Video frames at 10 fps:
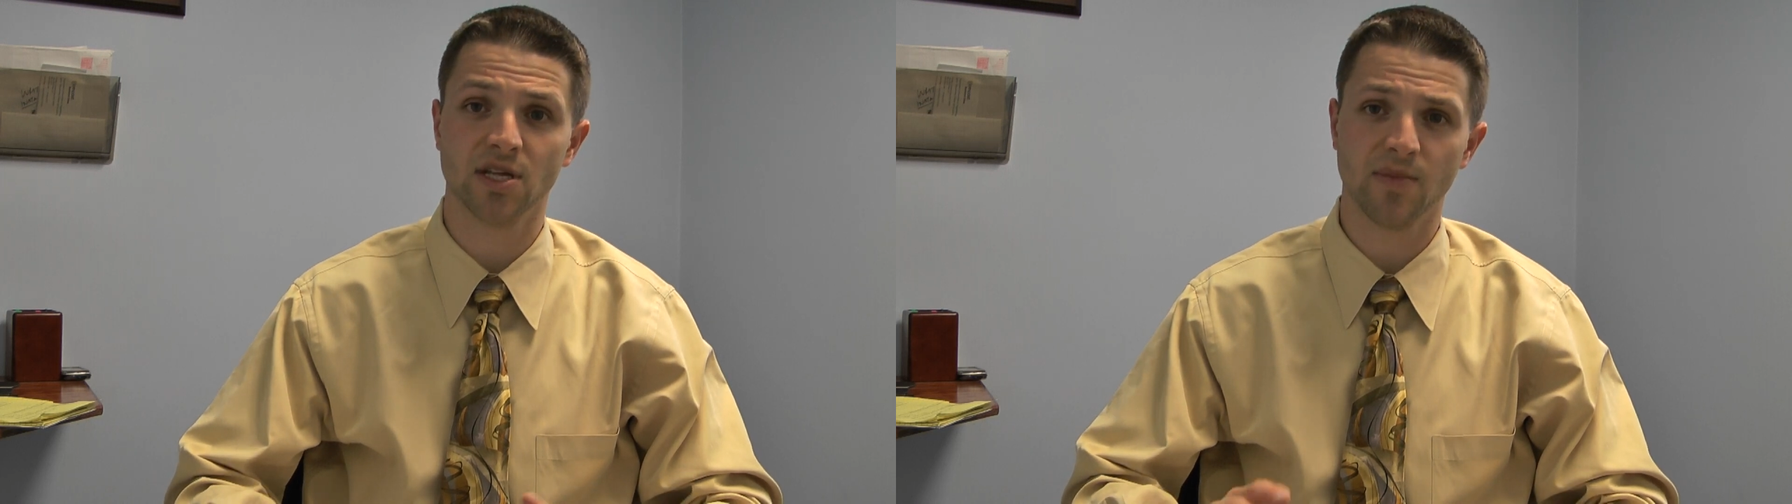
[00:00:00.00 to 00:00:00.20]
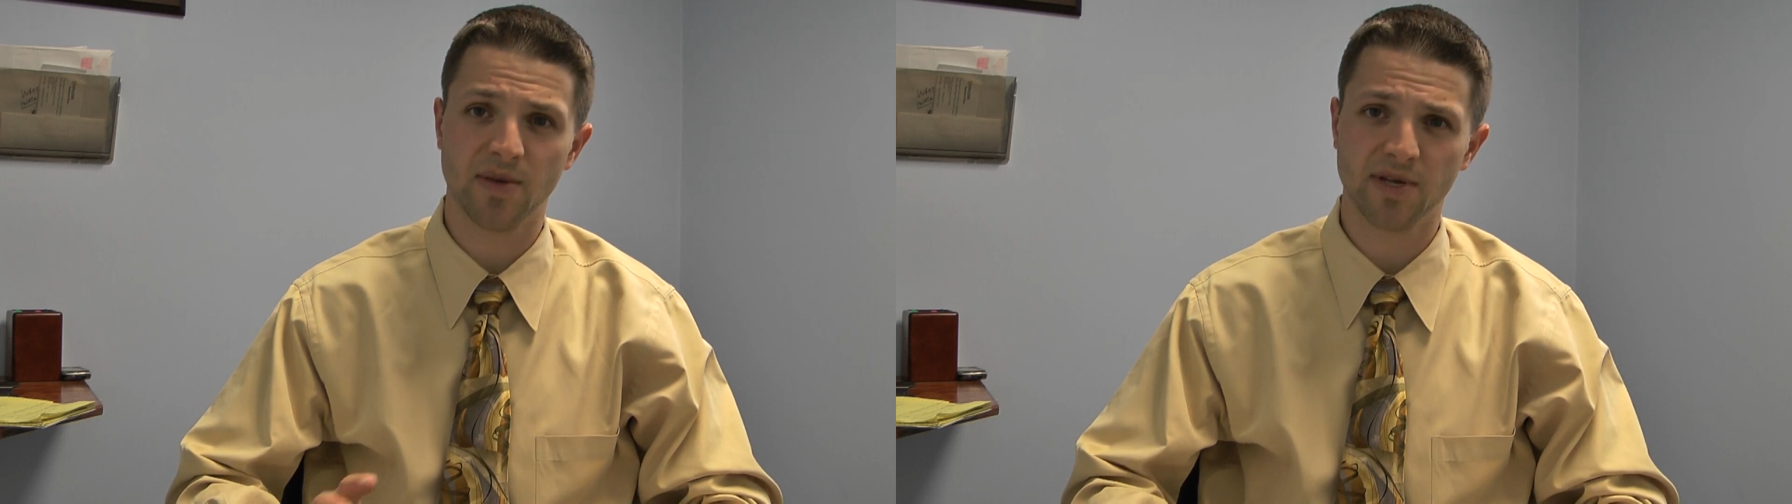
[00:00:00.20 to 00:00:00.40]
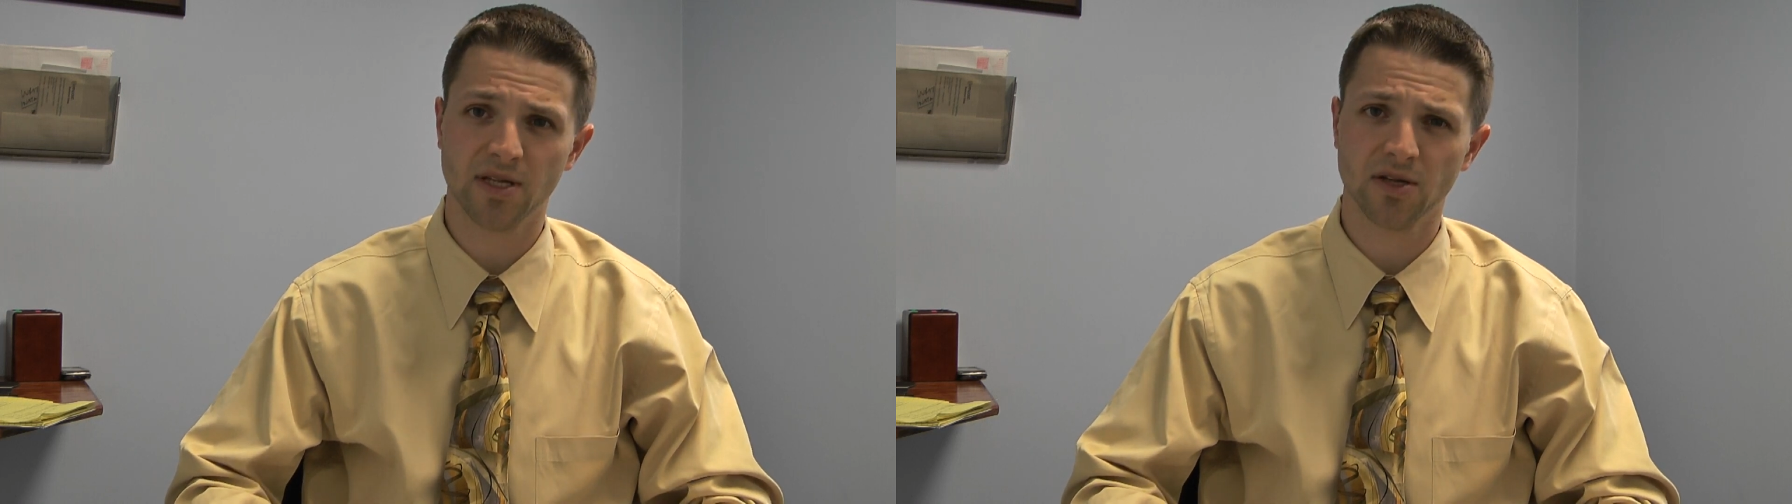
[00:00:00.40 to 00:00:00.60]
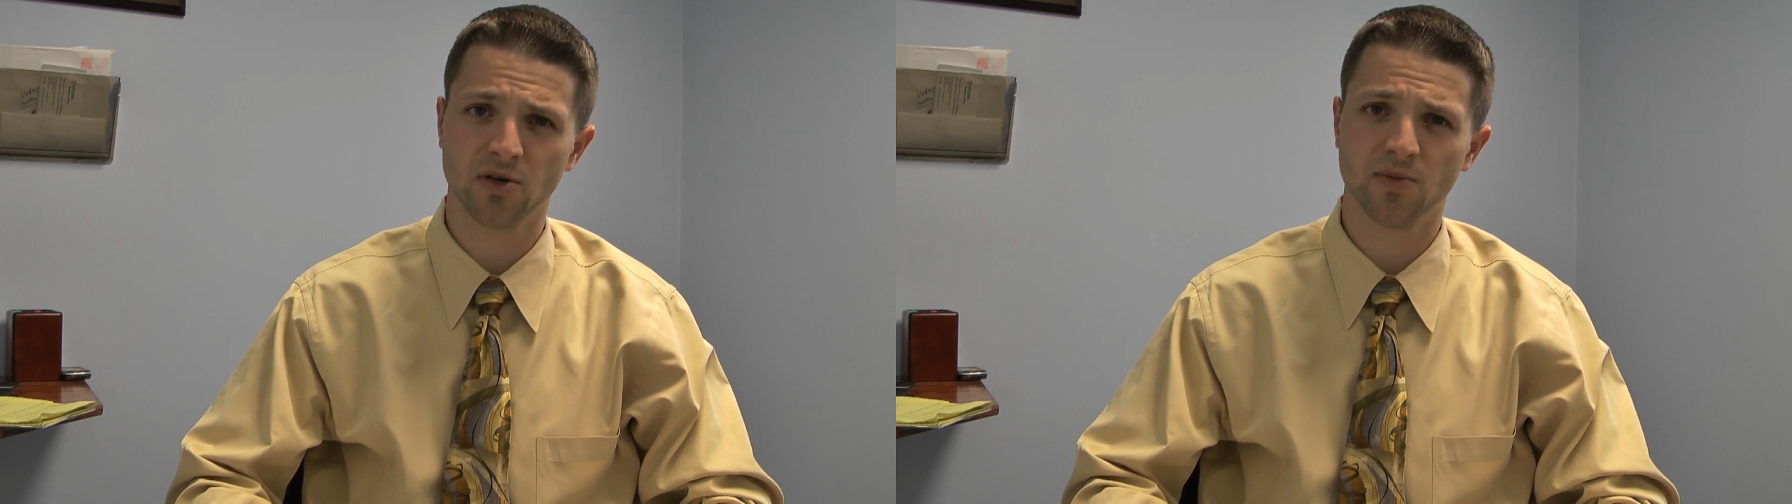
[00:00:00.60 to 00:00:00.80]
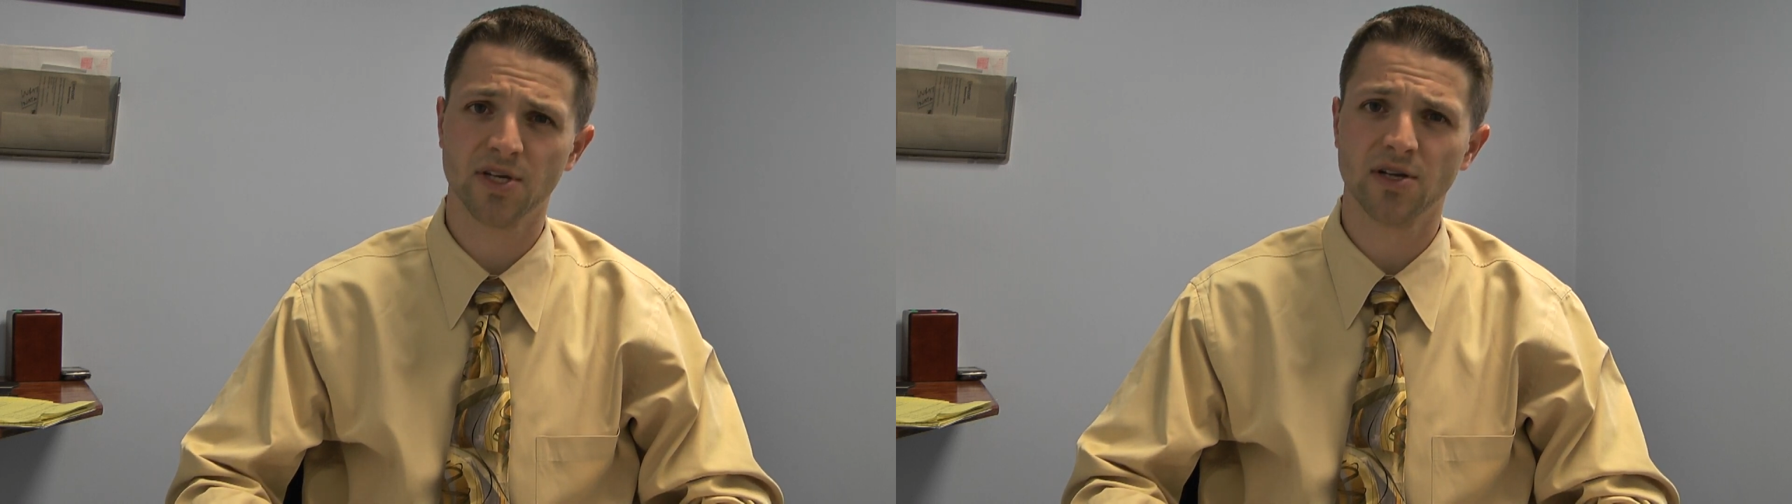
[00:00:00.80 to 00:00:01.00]
It may be a
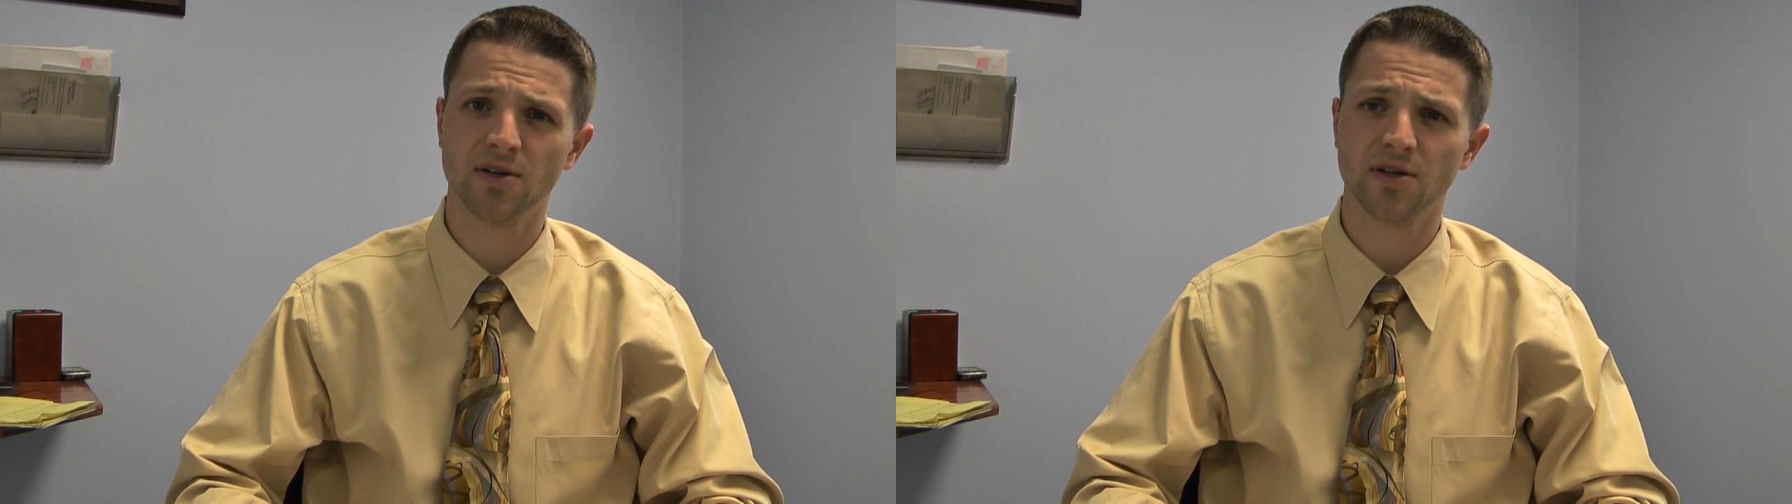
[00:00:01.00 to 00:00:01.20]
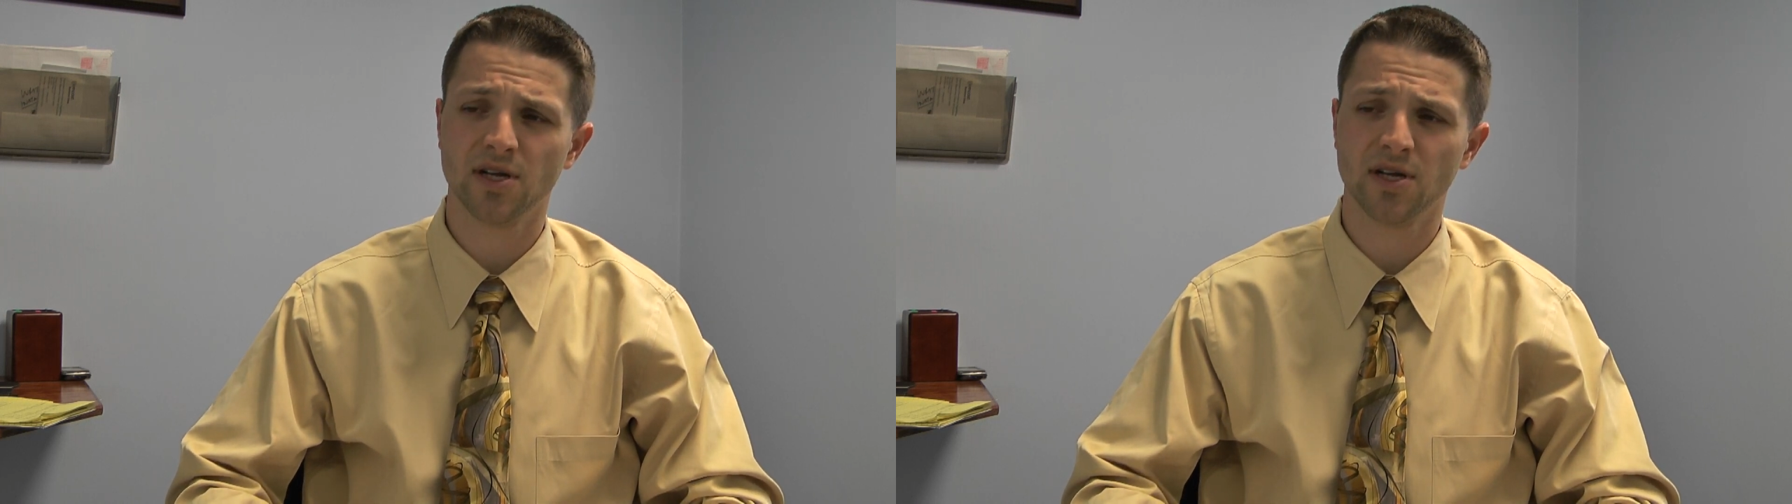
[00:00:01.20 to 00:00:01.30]
little bit